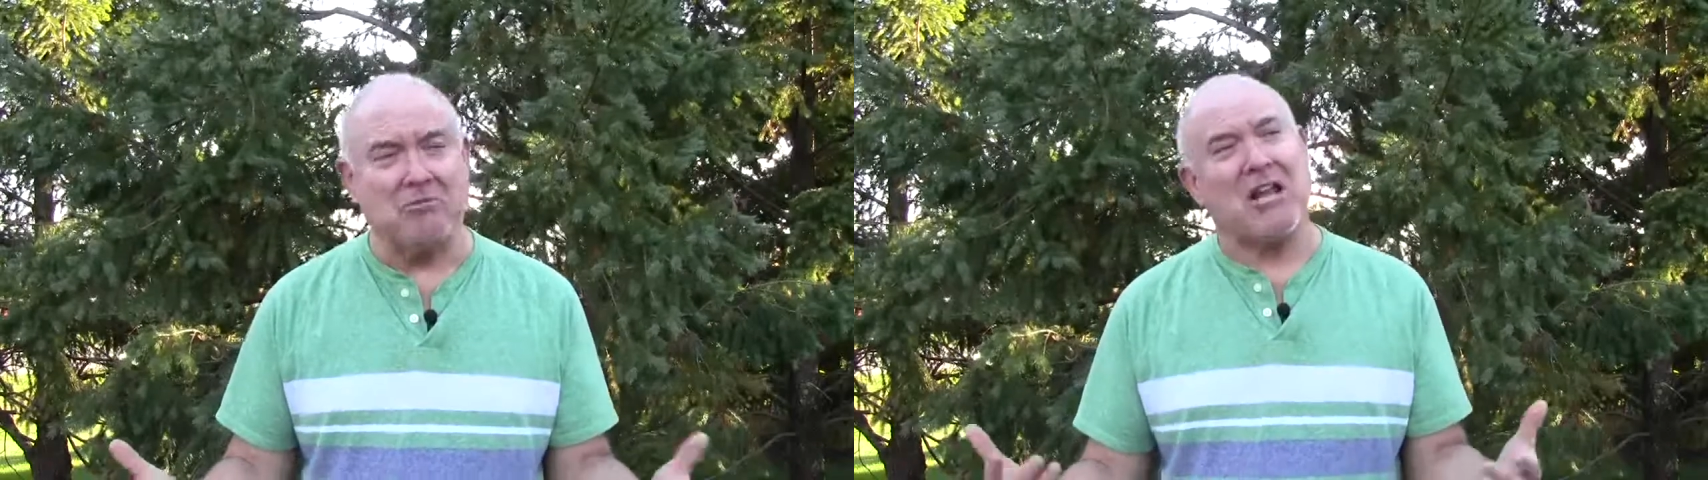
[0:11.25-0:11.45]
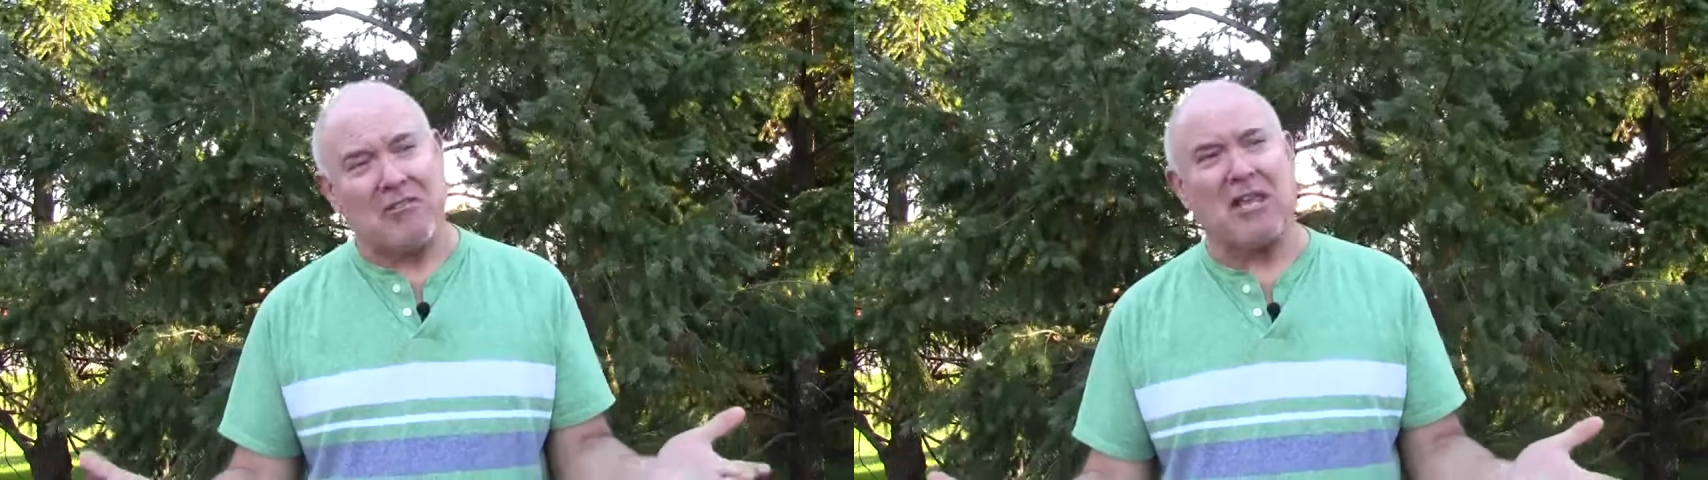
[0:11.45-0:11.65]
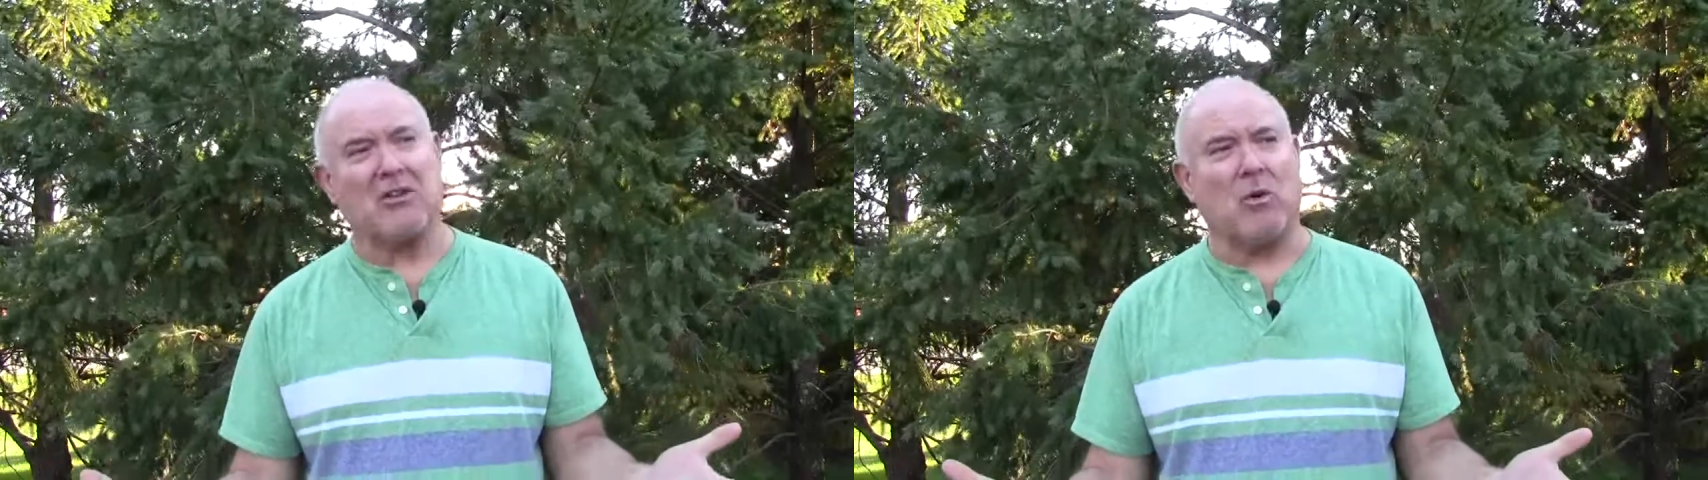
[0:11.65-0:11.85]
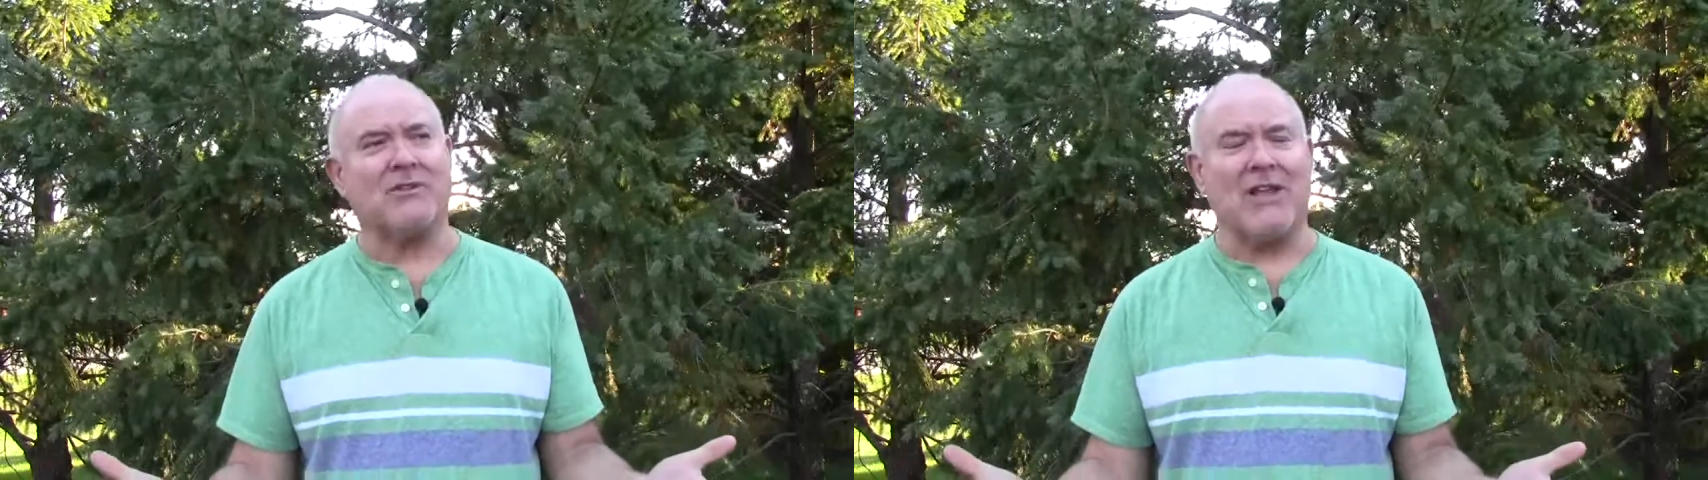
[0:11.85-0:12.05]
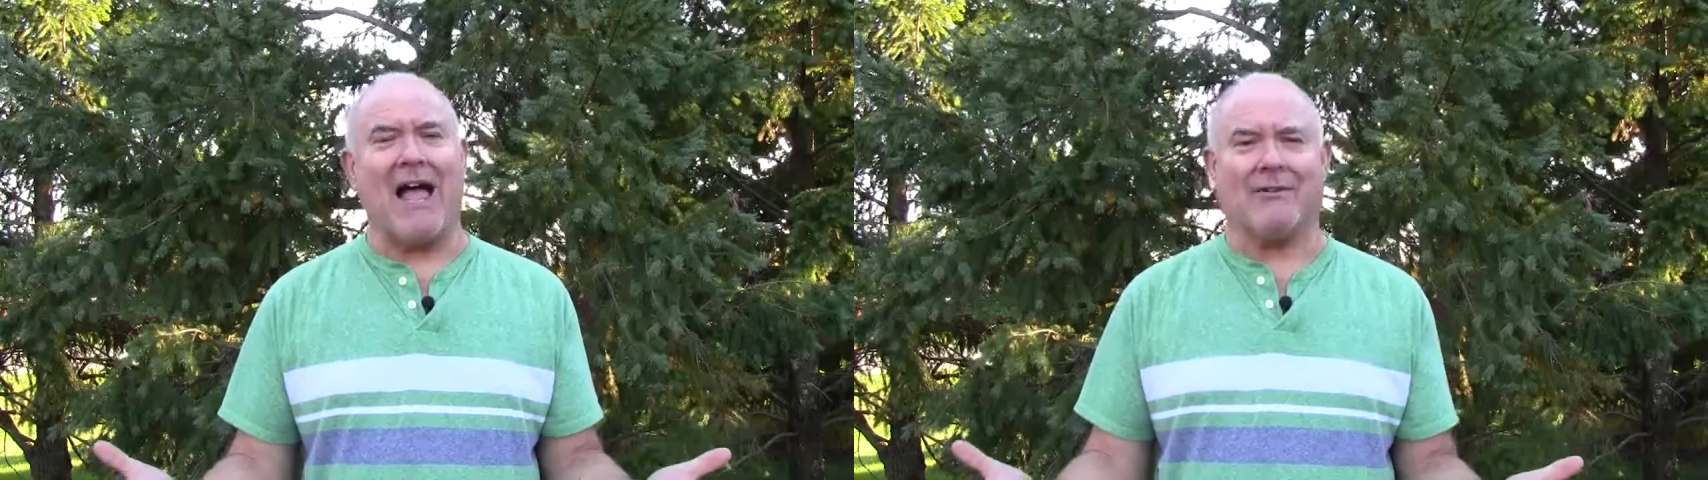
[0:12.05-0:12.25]
which I think is
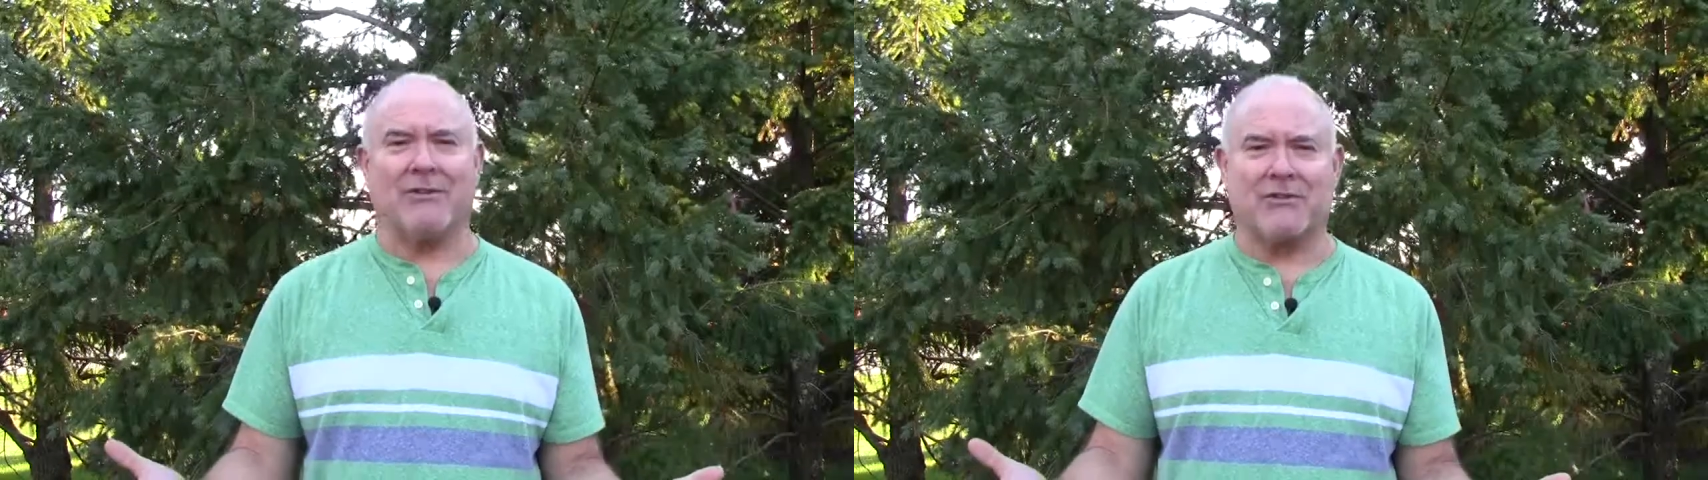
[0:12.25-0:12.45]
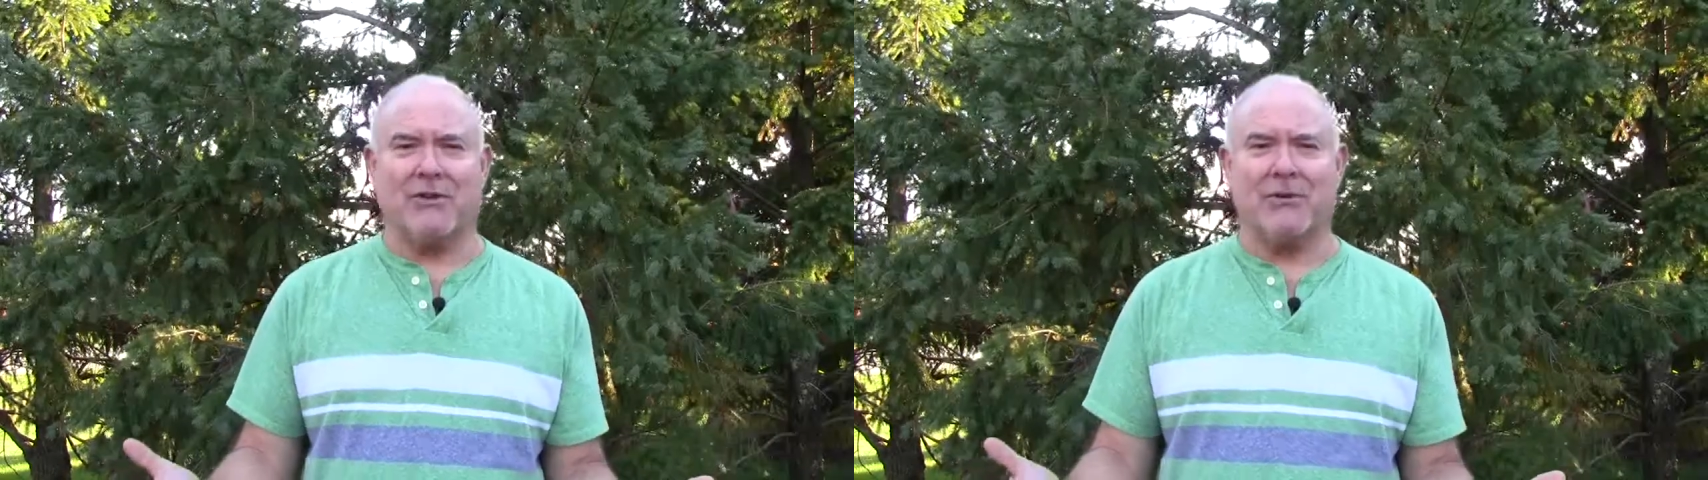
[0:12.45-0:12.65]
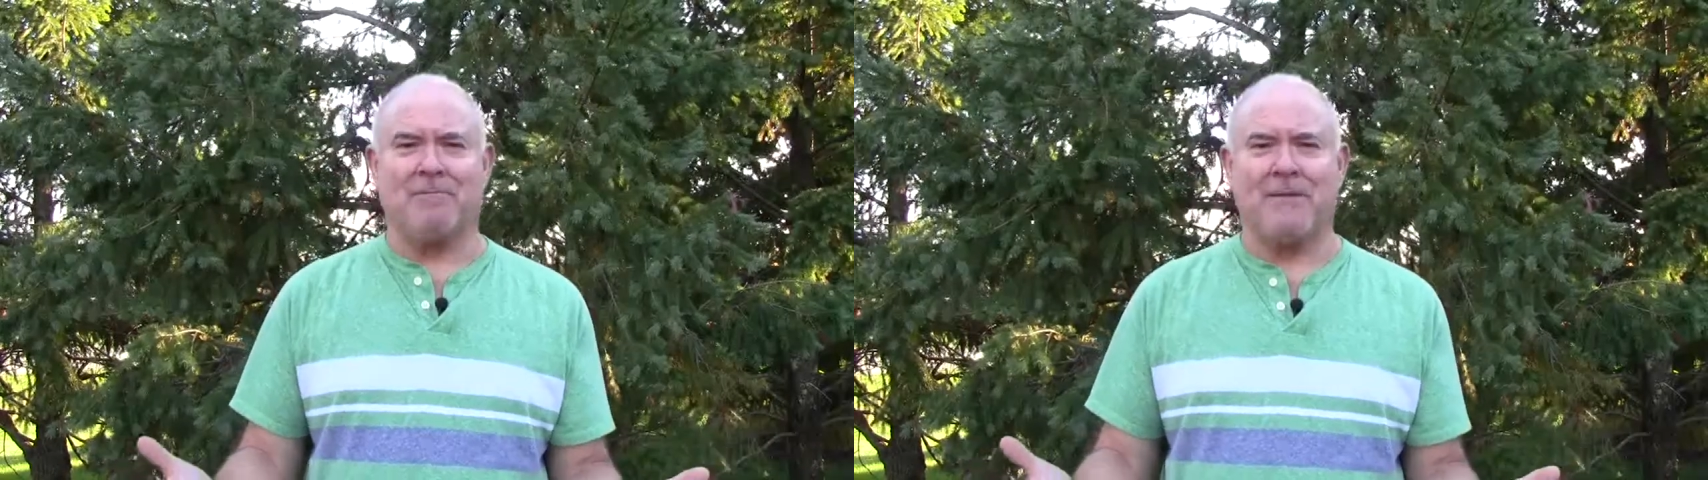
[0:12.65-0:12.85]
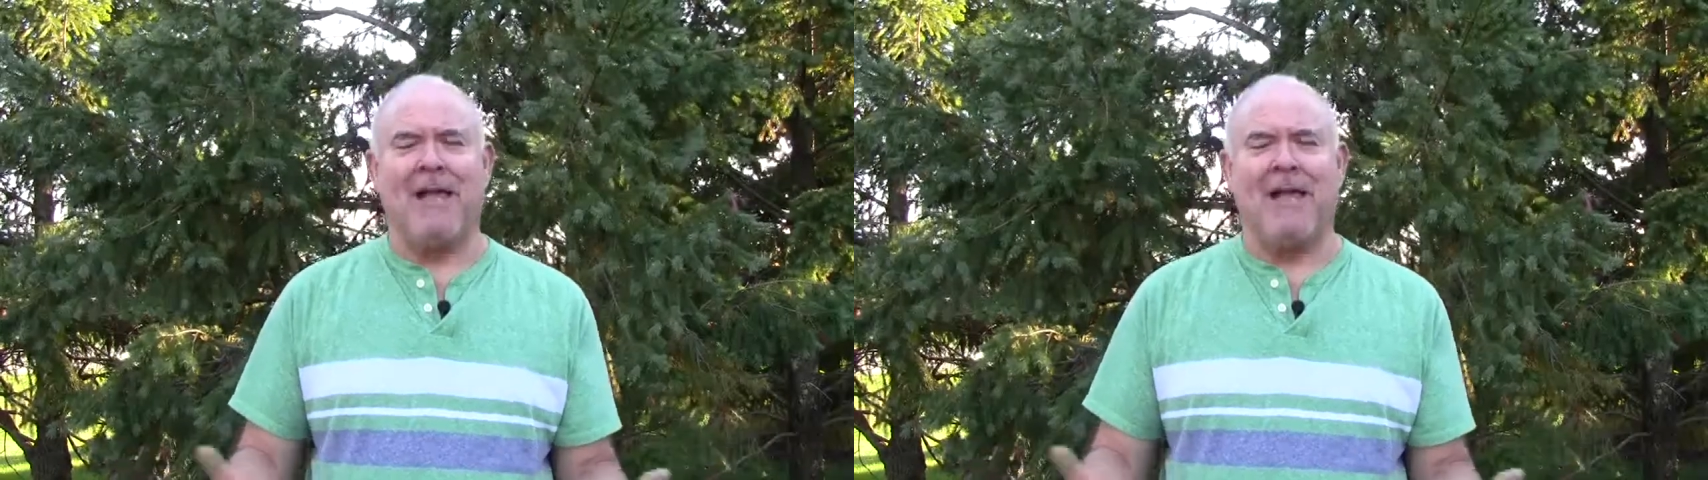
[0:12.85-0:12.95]
what scientists do.